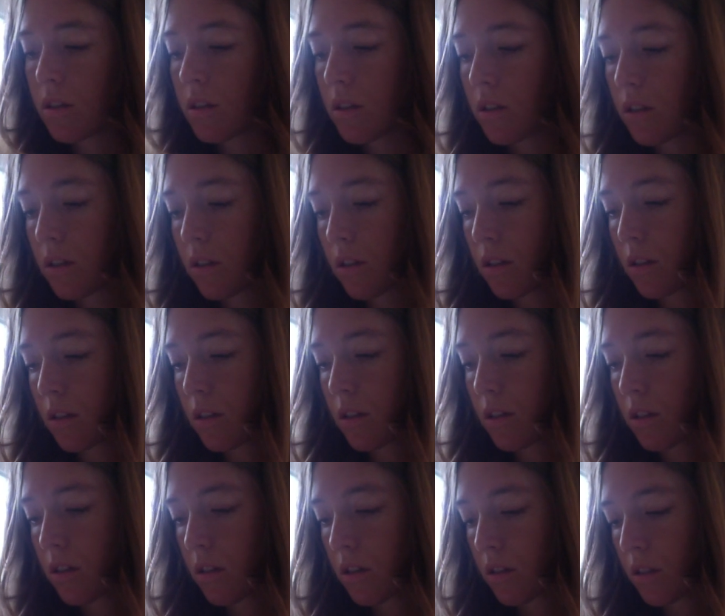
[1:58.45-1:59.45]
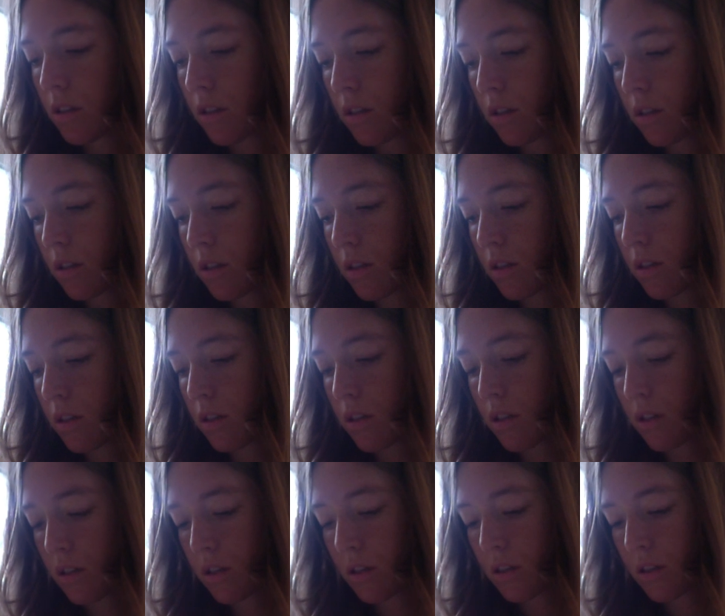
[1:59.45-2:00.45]

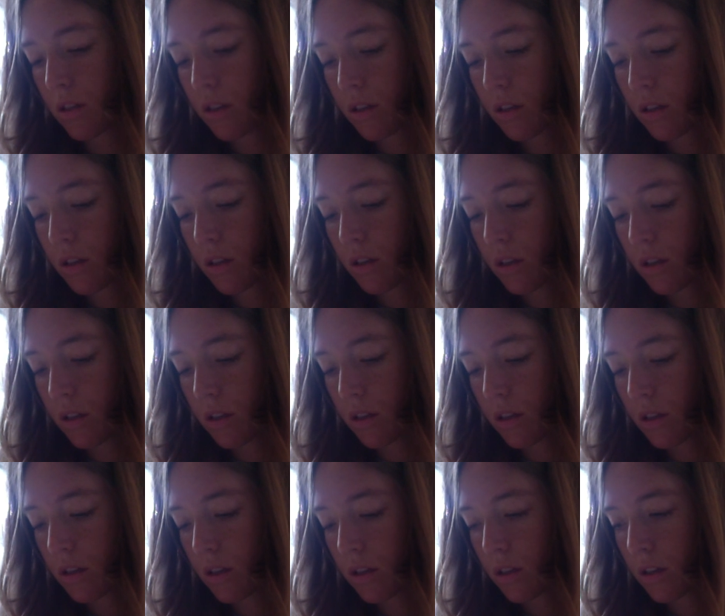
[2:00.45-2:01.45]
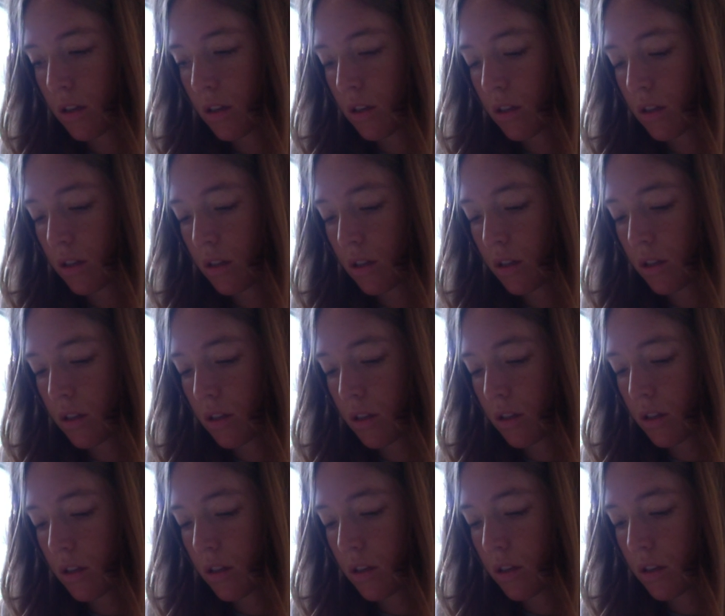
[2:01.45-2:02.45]

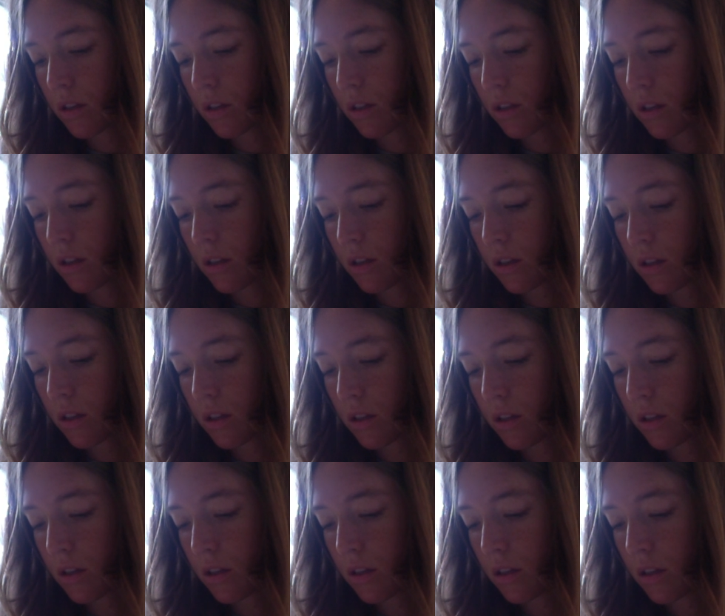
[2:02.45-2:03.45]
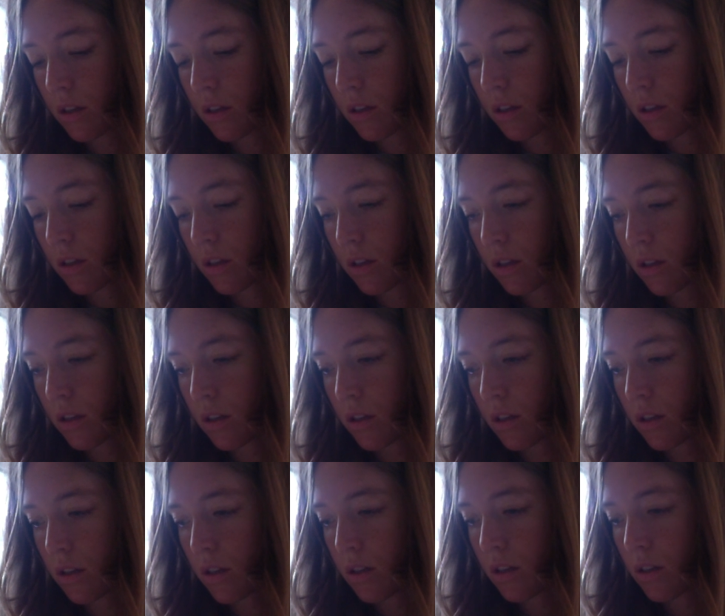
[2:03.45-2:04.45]

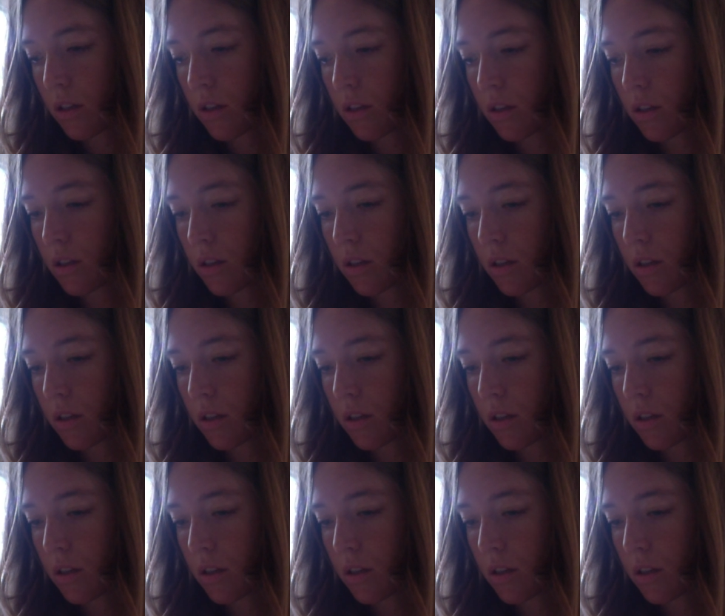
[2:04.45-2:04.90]
Nobody speaks.